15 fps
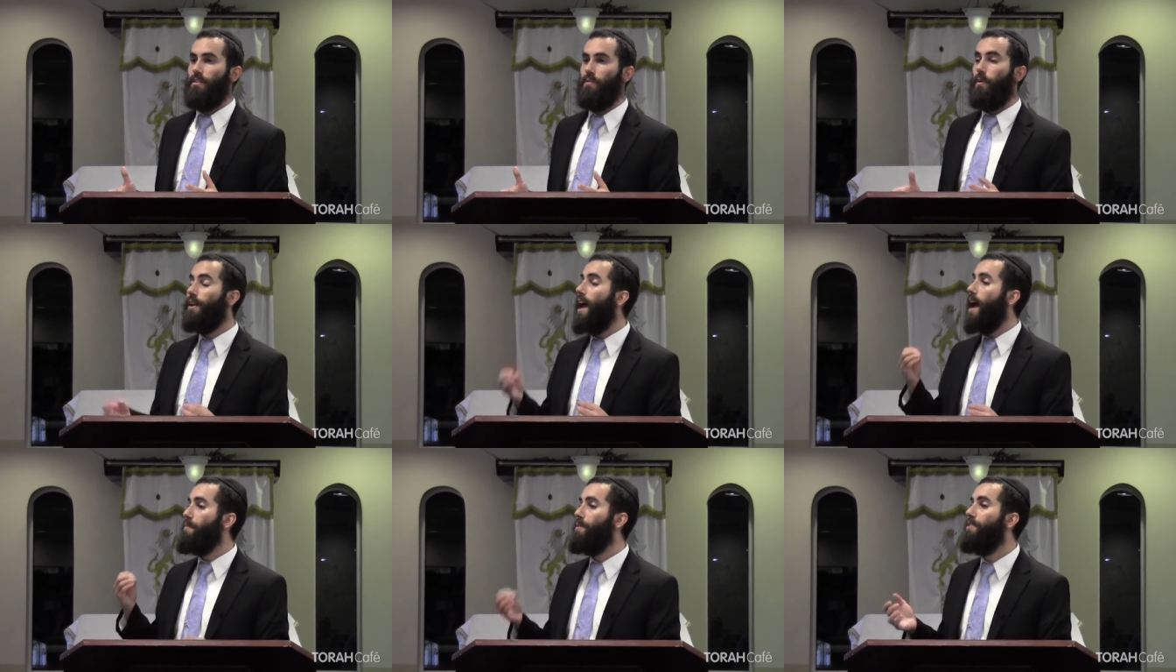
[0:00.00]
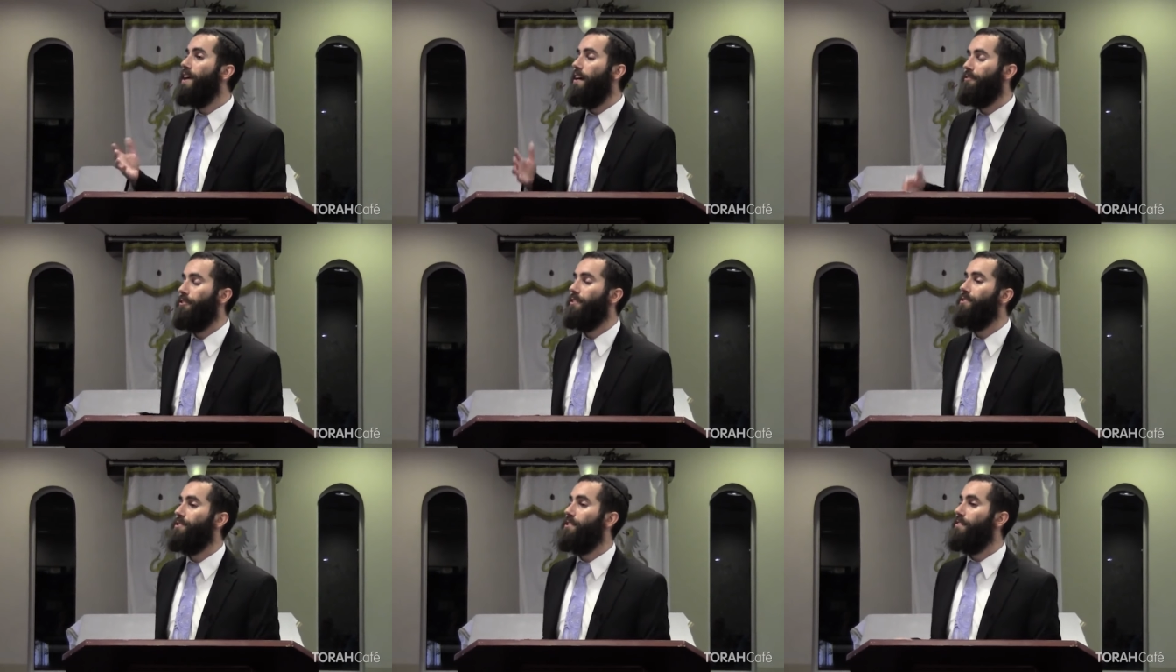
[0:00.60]
What happened
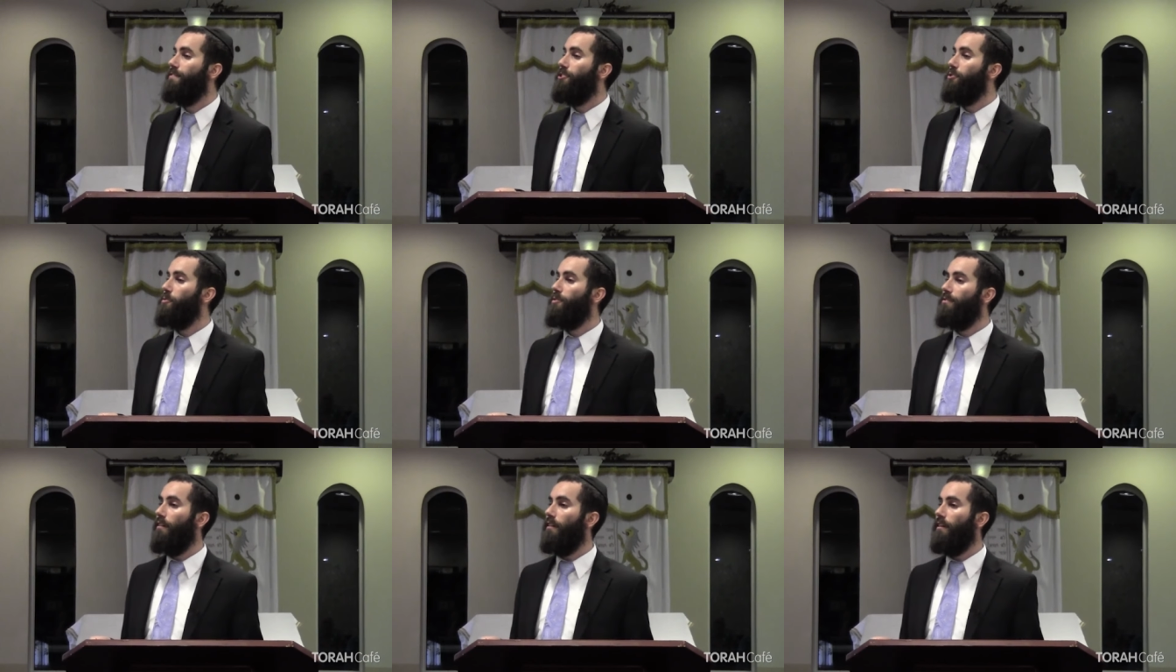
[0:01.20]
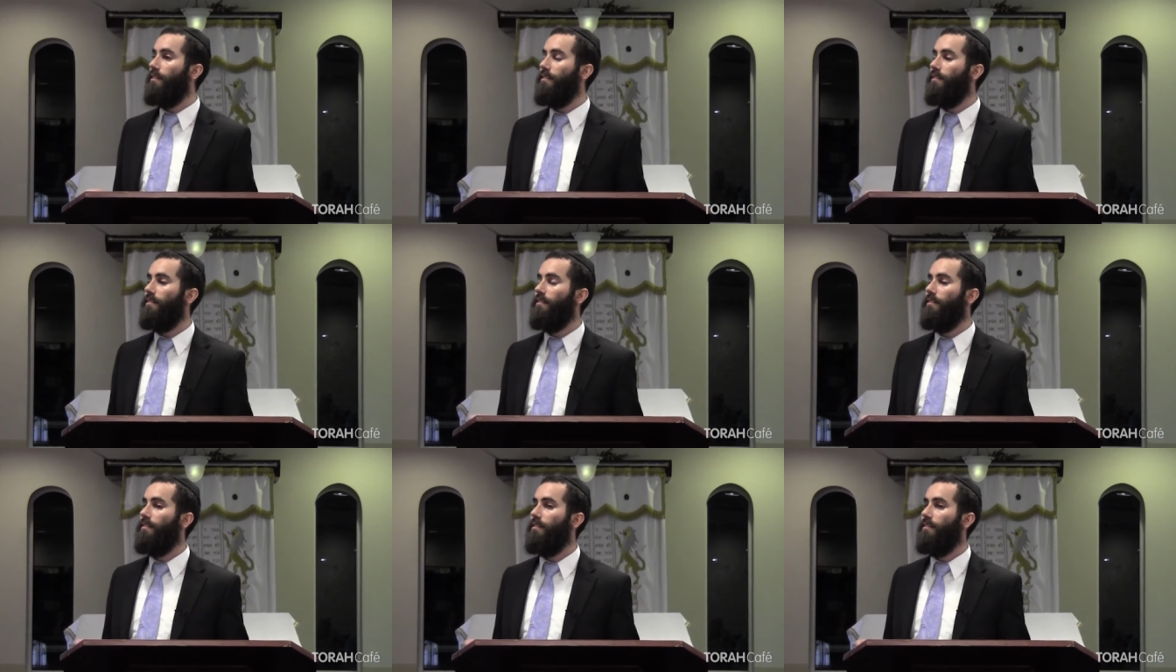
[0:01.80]
after this individual died?
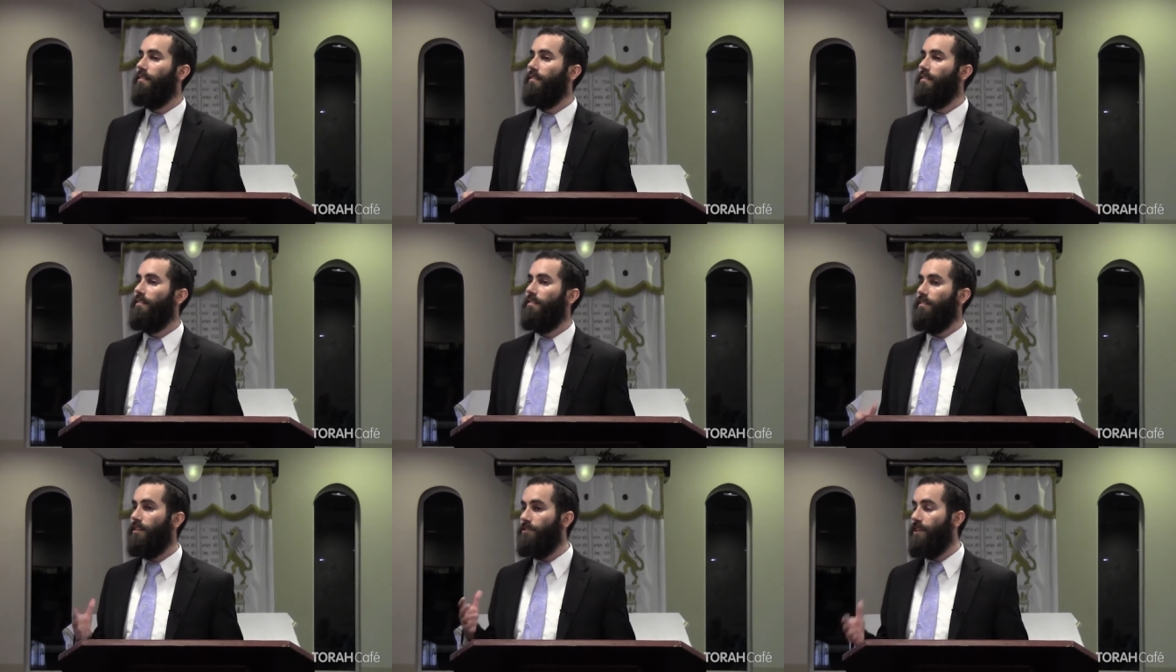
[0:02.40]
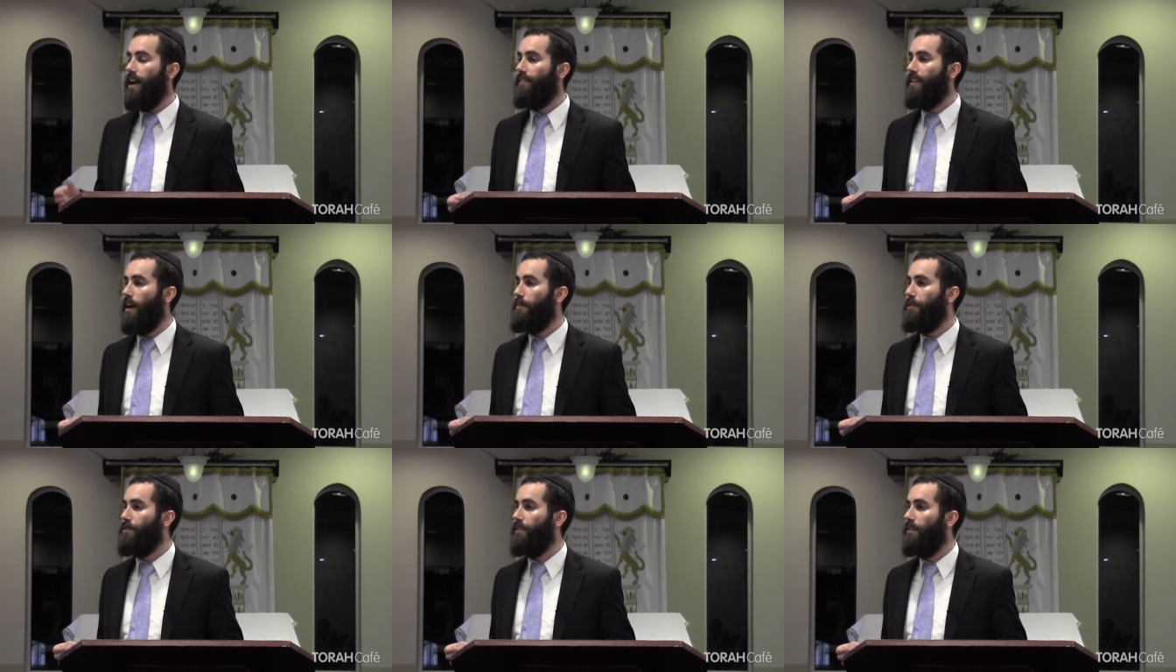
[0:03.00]
The exact
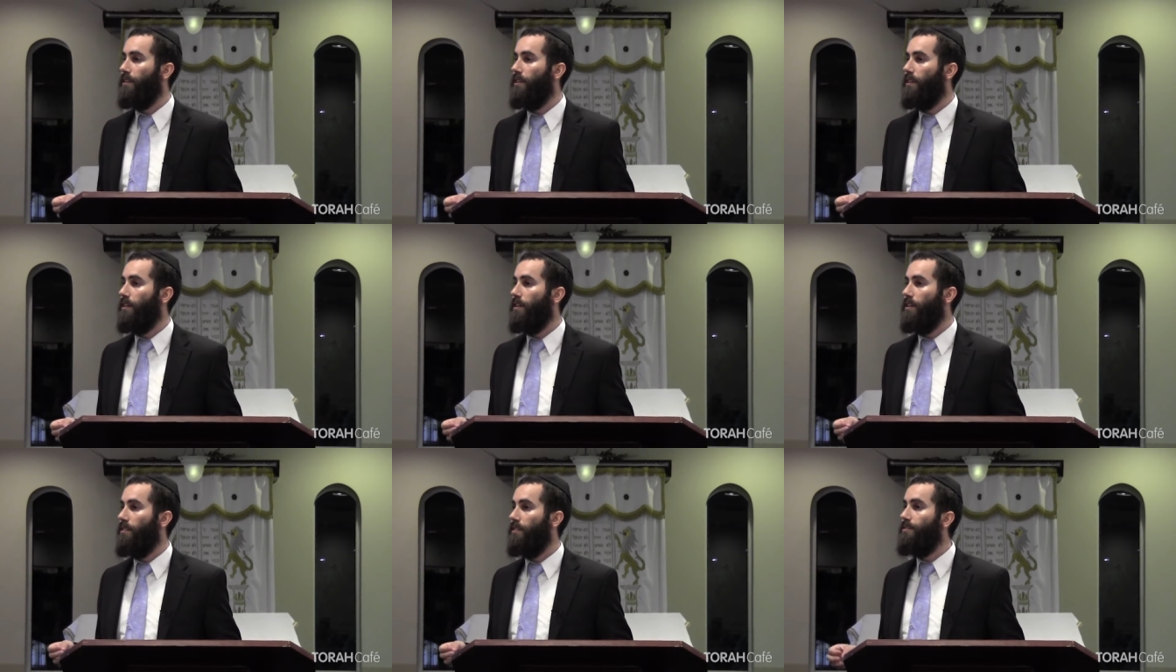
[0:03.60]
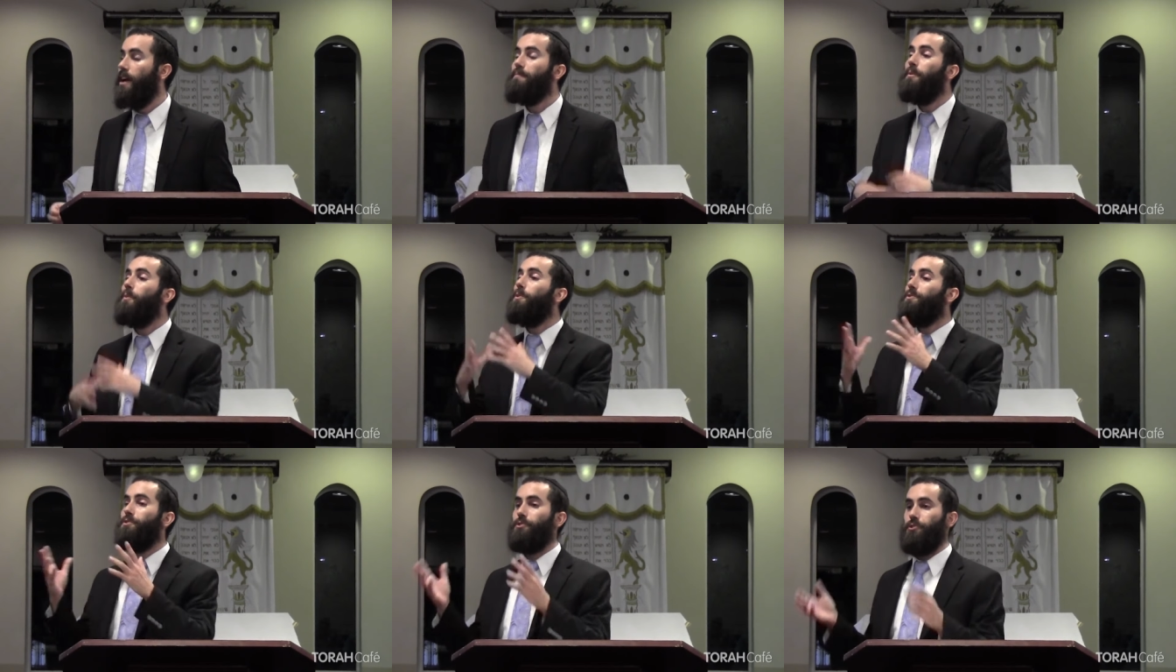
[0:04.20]
opposite. The temple
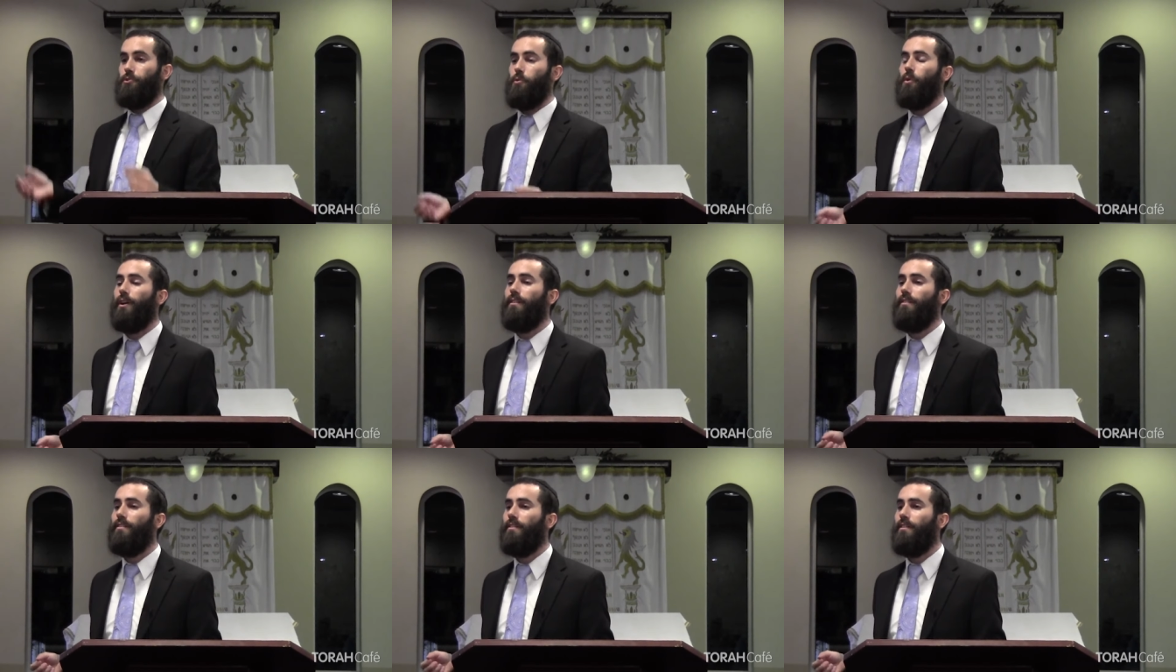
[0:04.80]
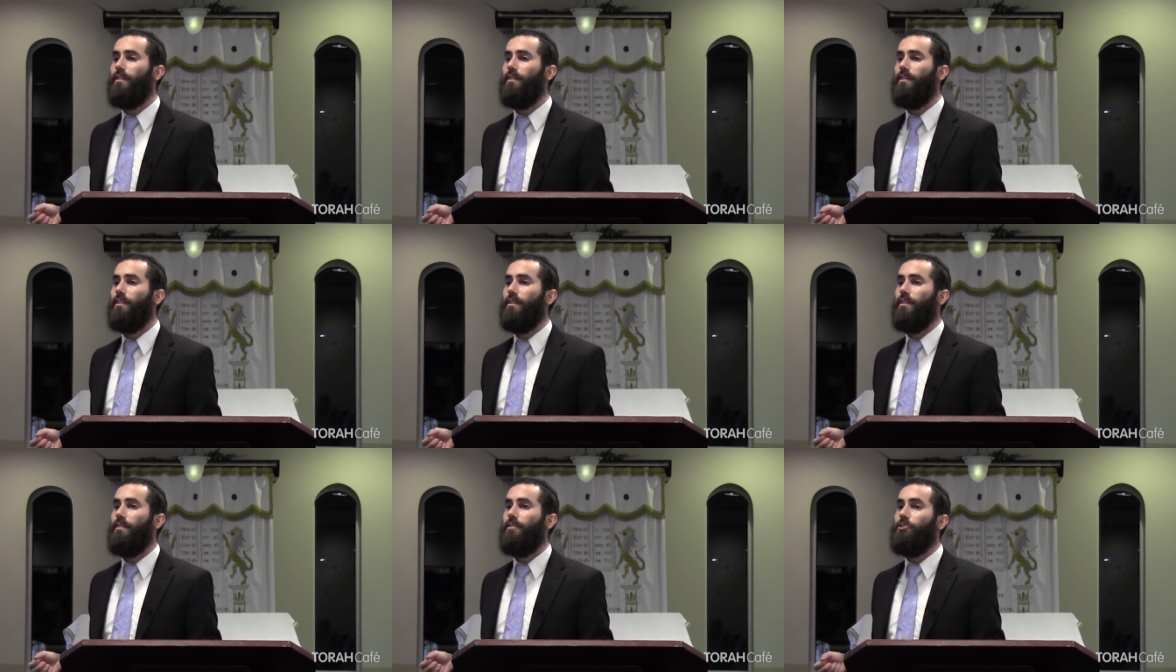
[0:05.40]
was destroyed.
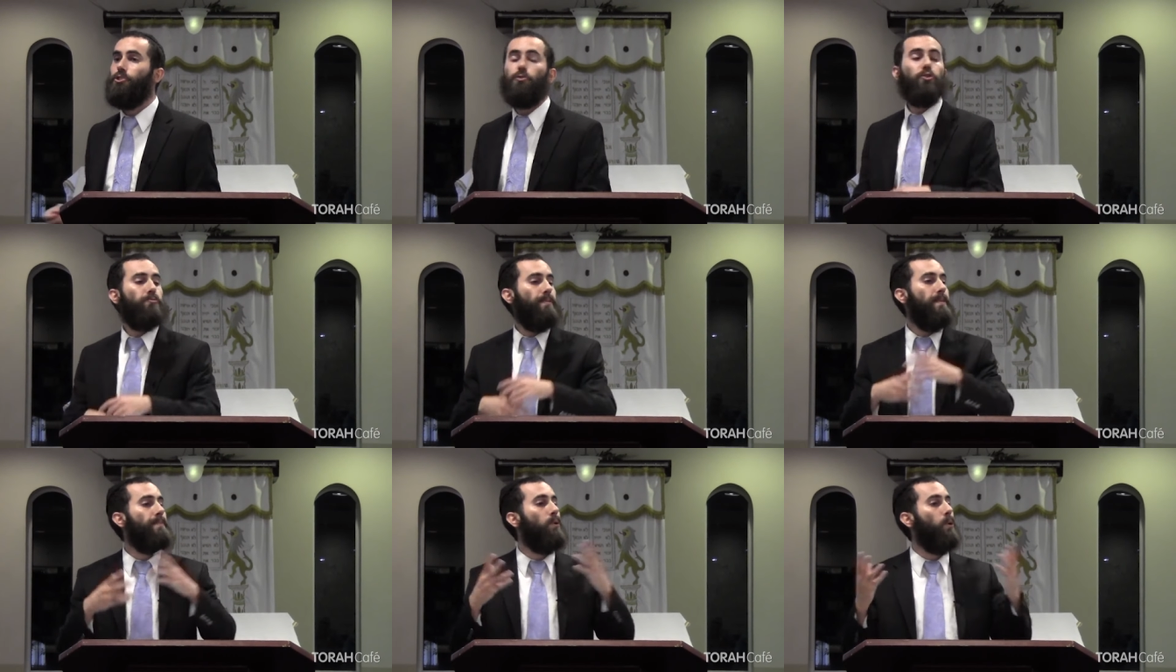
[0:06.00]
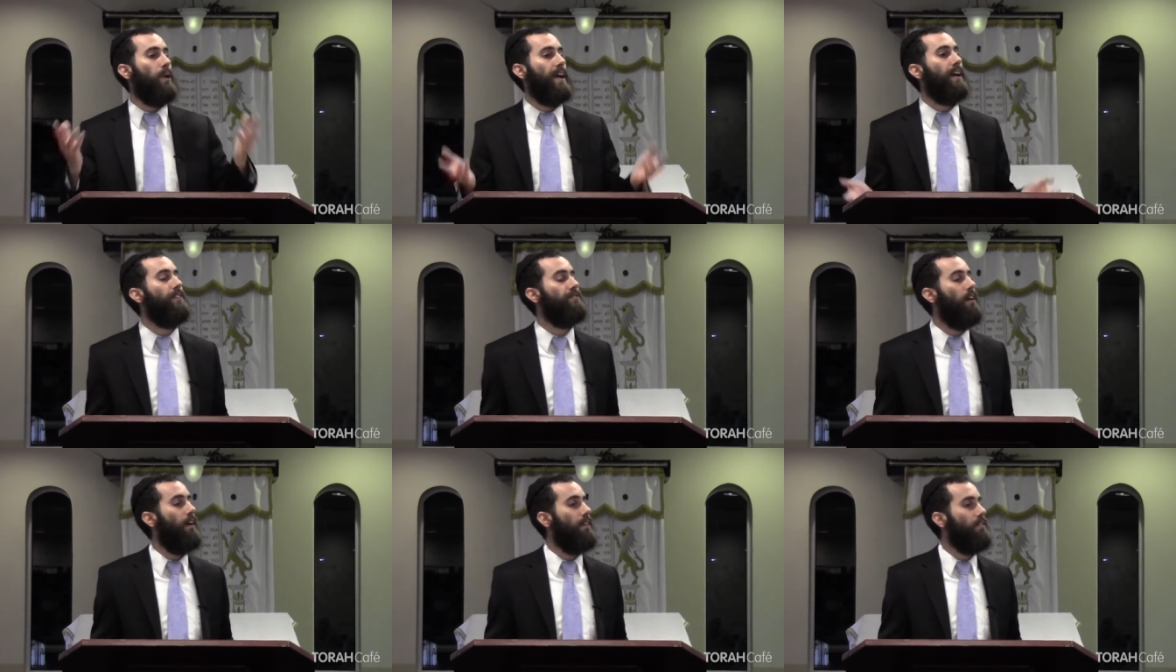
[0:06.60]
The Jewish people were
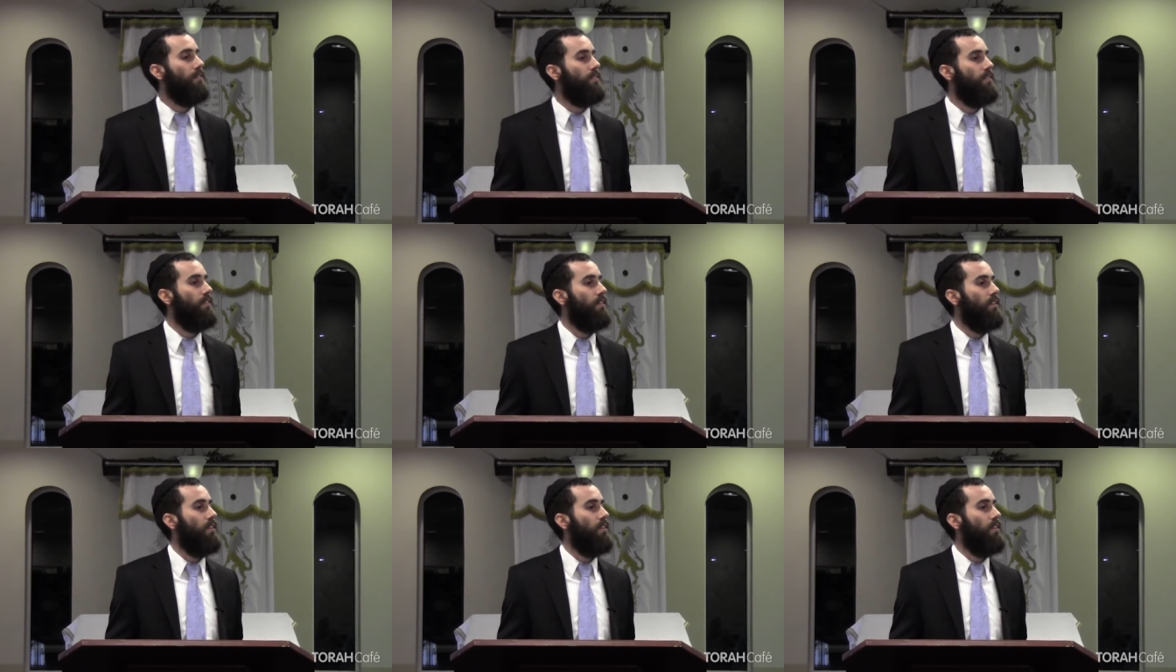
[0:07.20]
exiled.